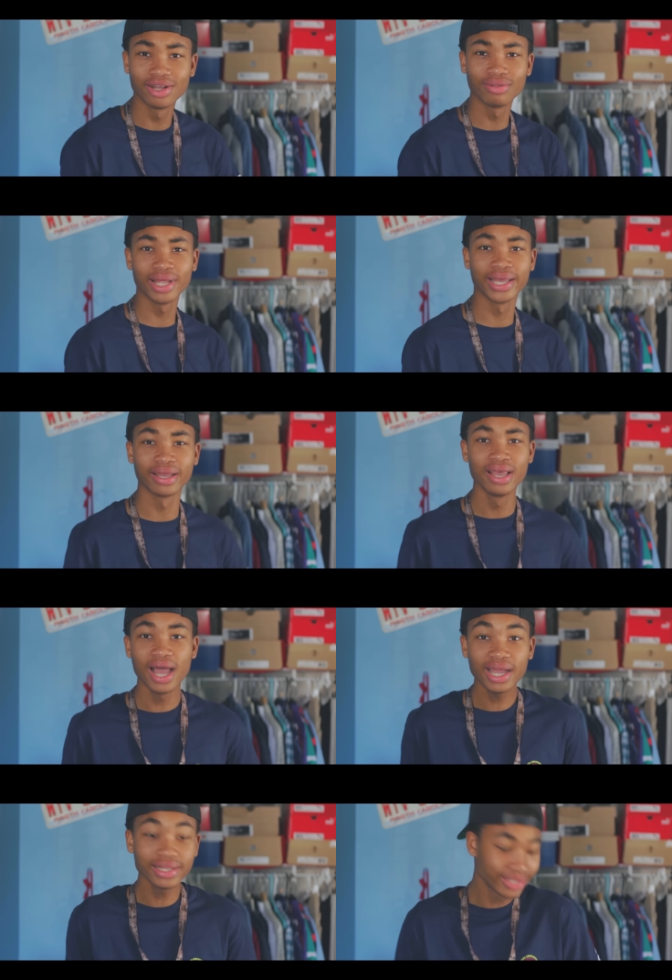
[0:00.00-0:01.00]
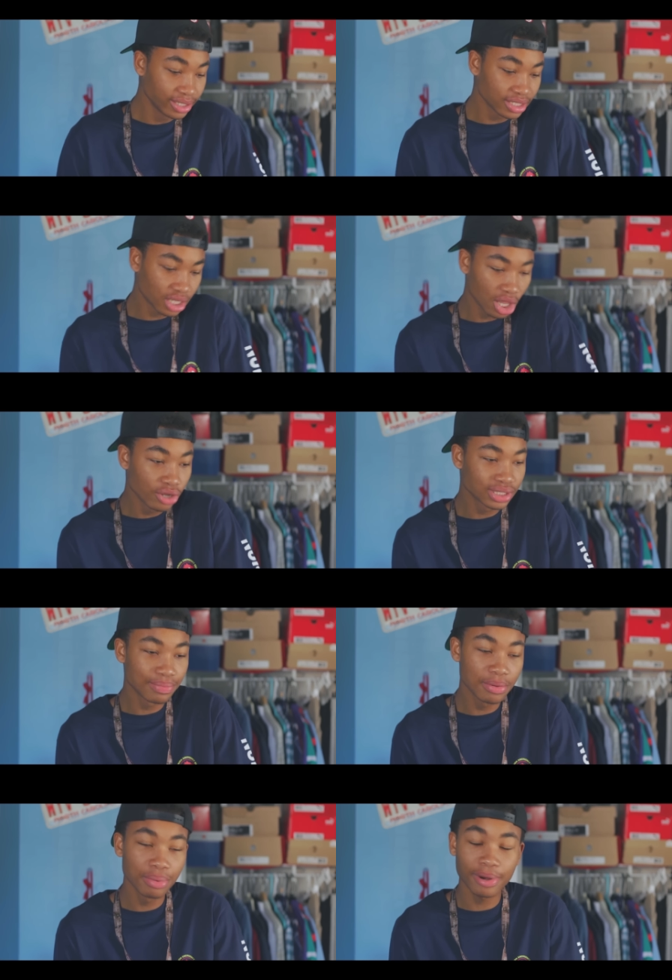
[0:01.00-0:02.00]
don't like. I got tons of clothes
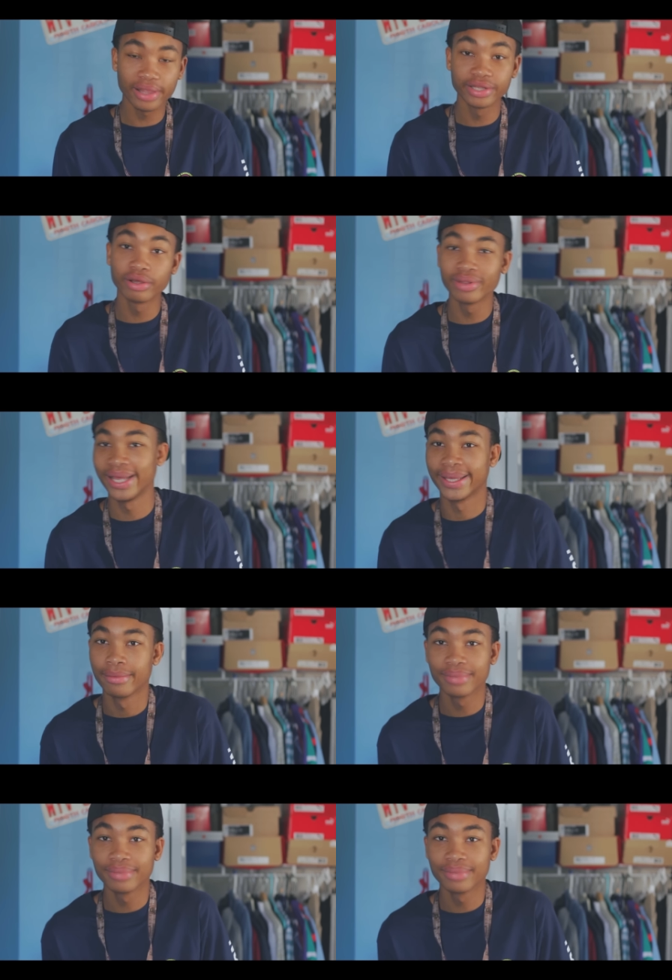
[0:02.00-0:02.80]
that people probably don't like.